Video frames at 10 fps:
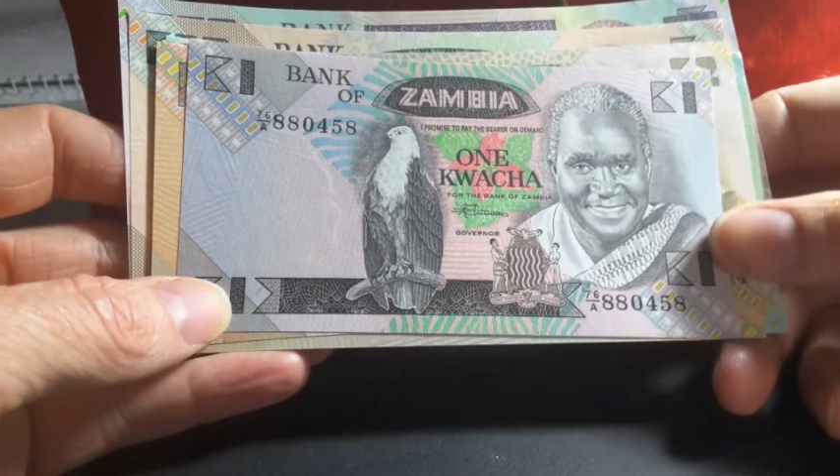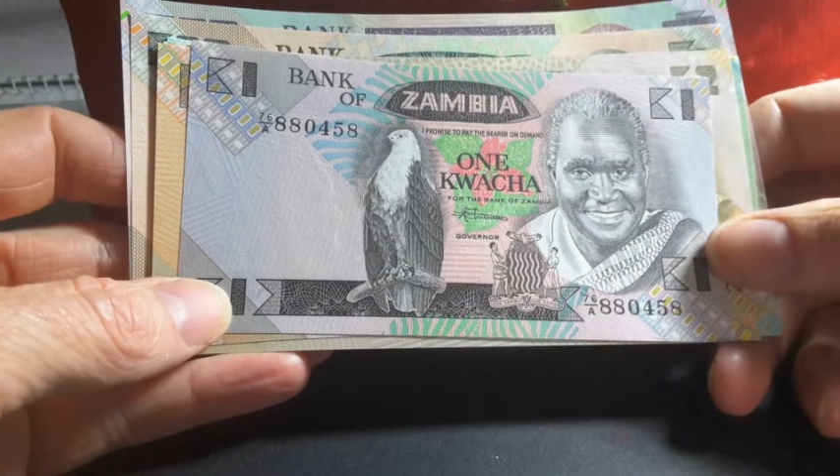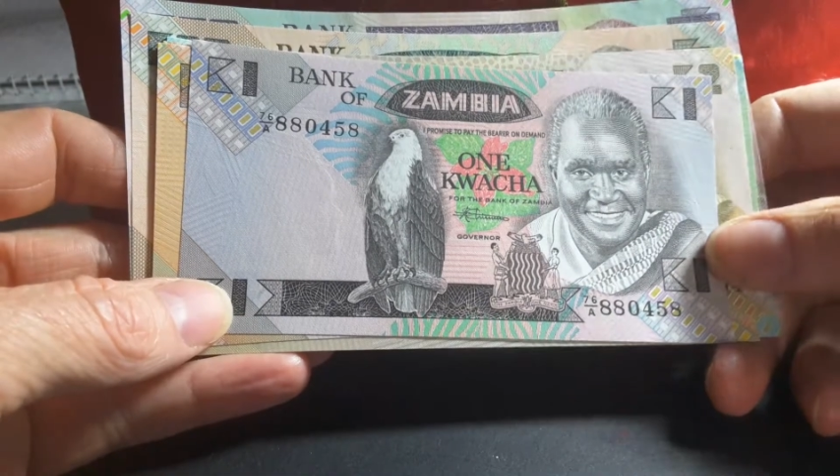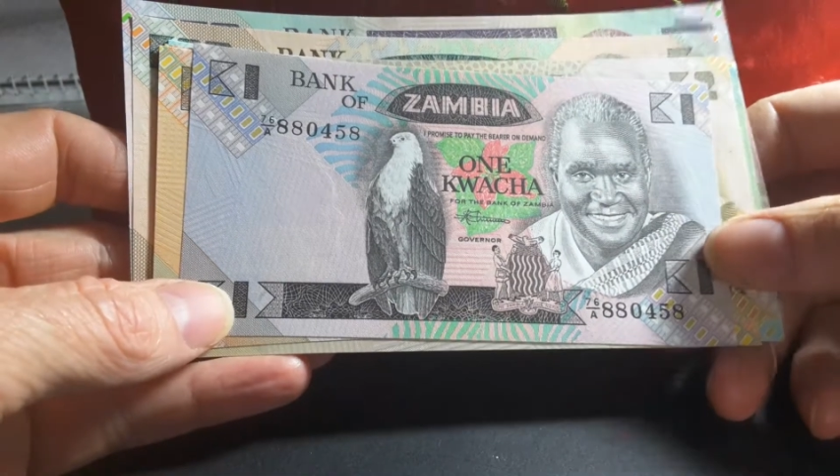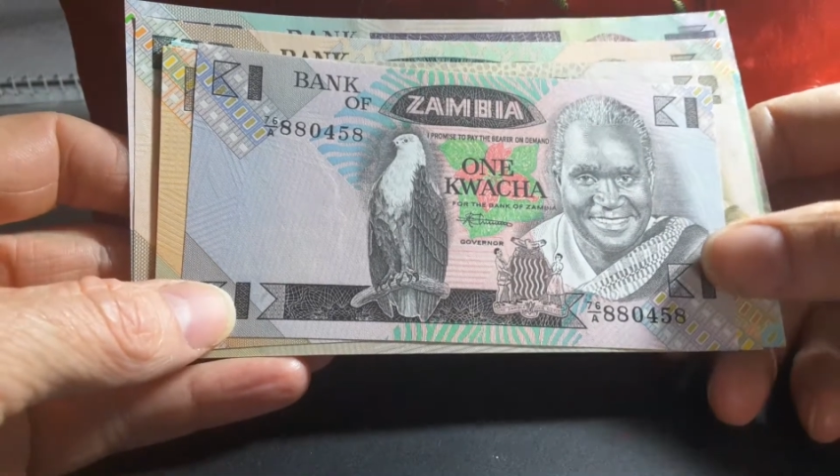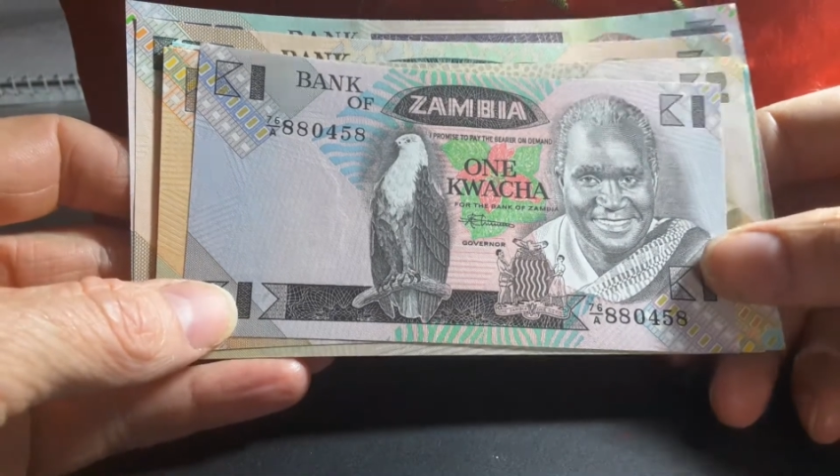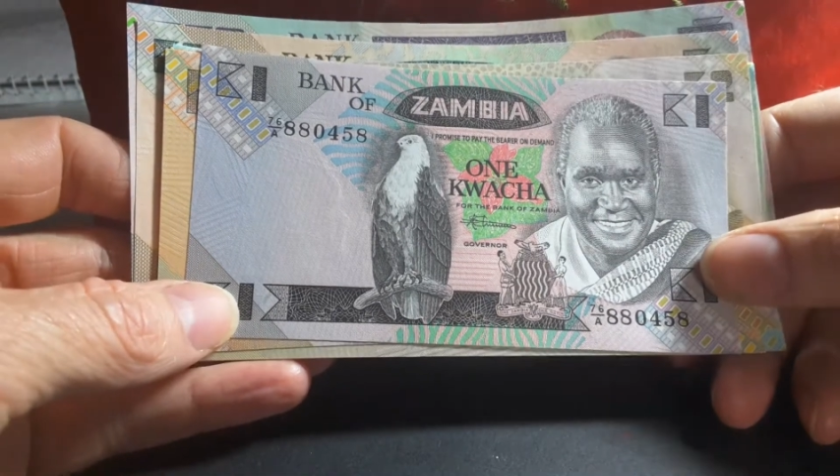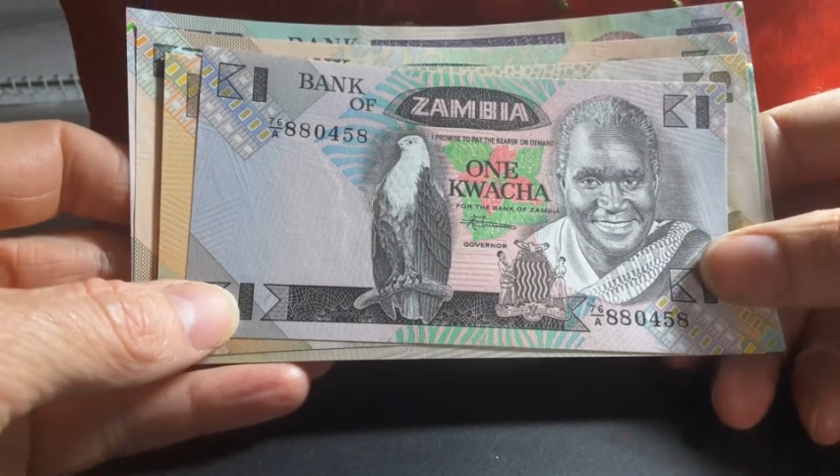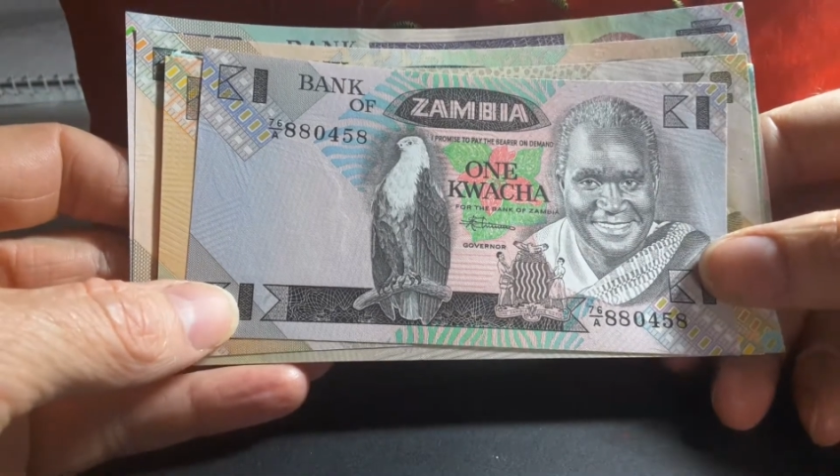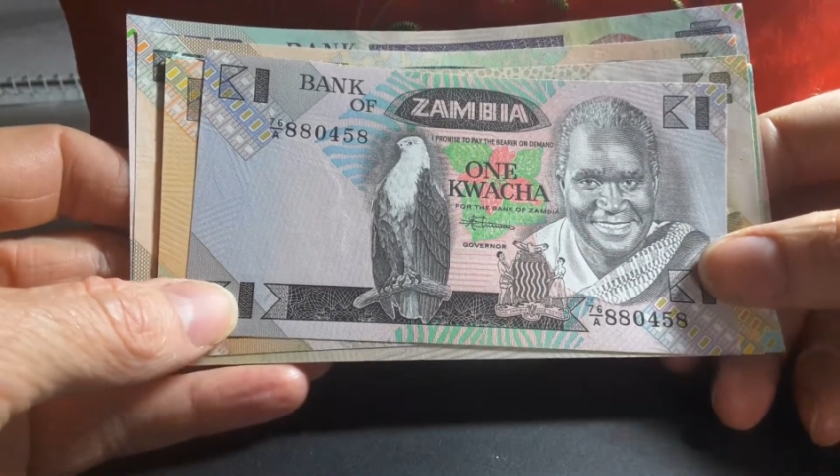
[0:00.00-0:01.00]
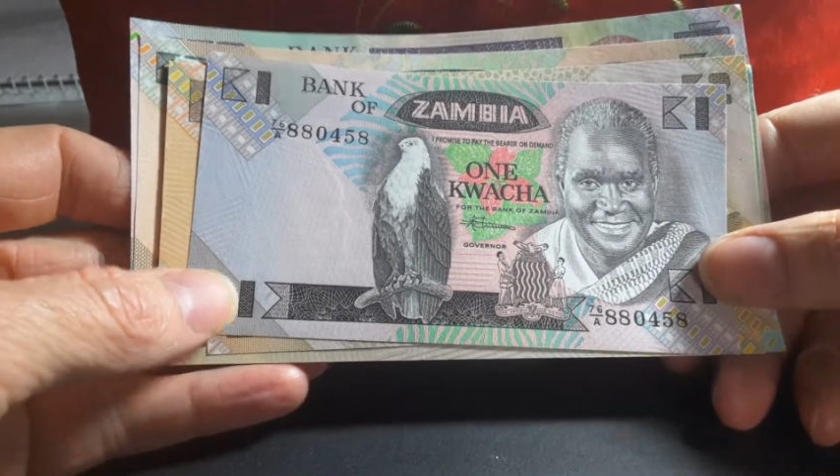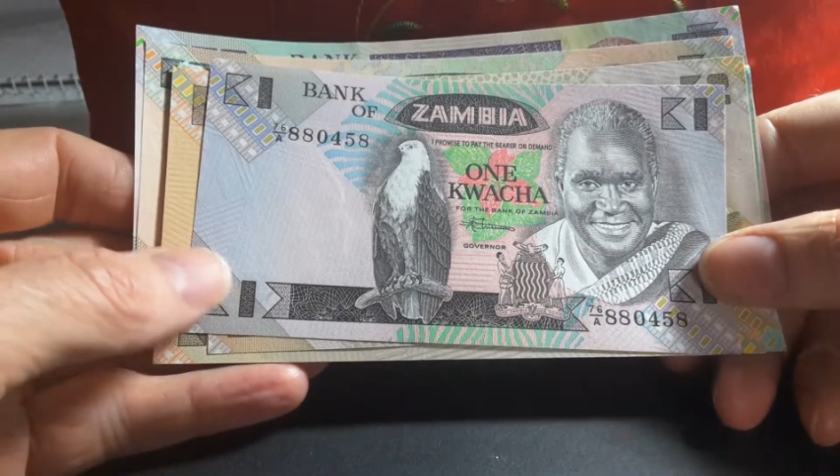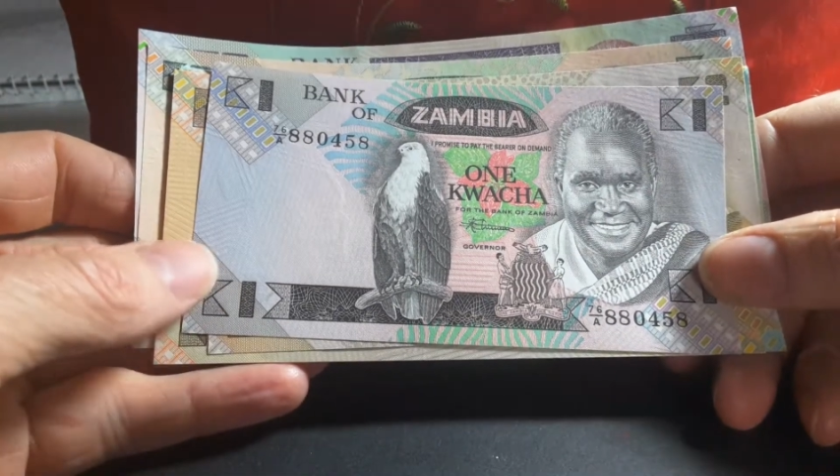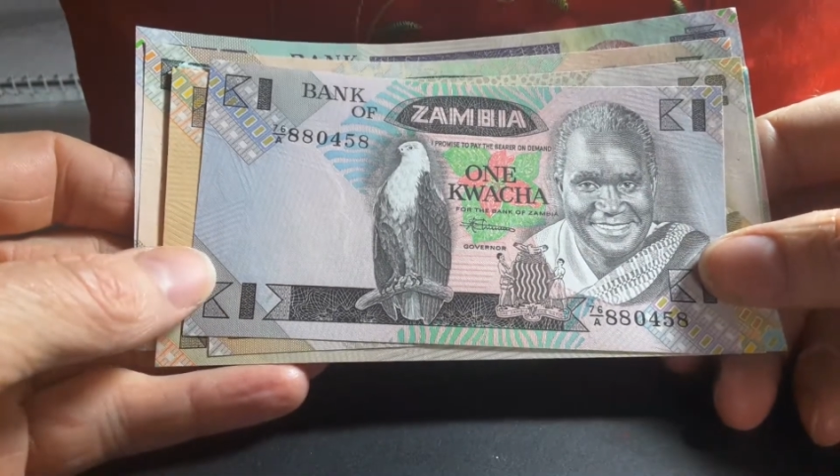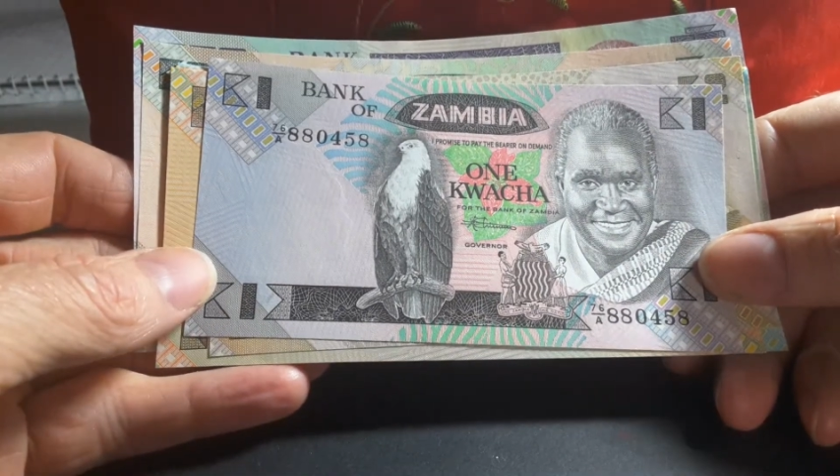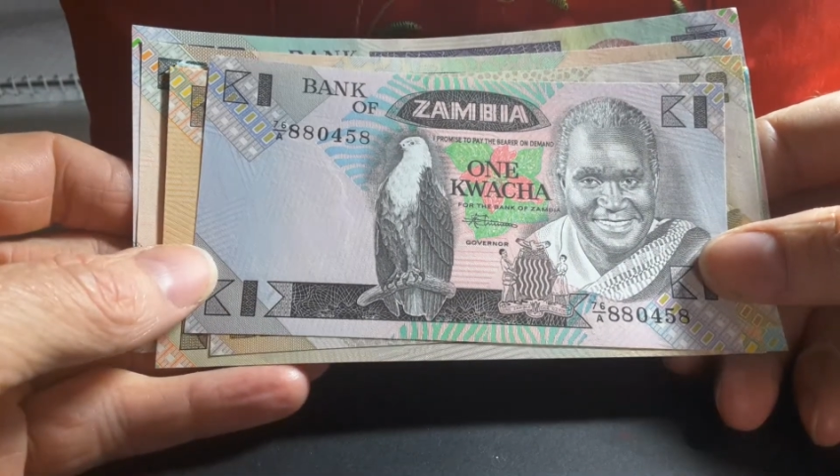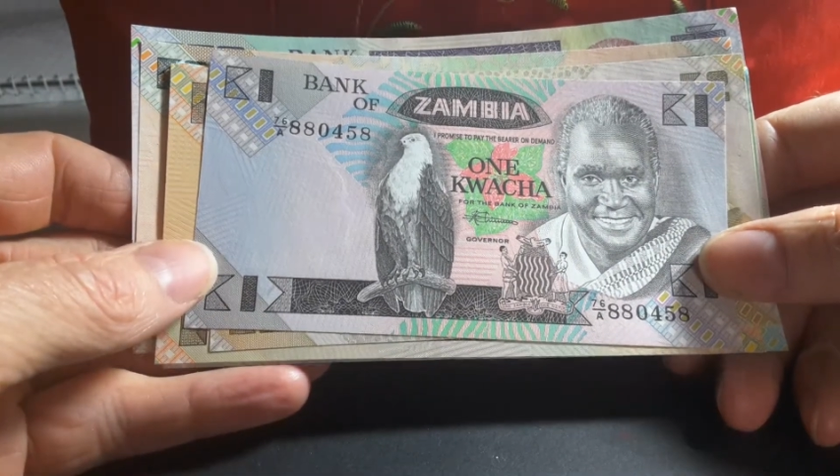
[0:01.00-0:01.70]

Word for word: off at this time, so it's not,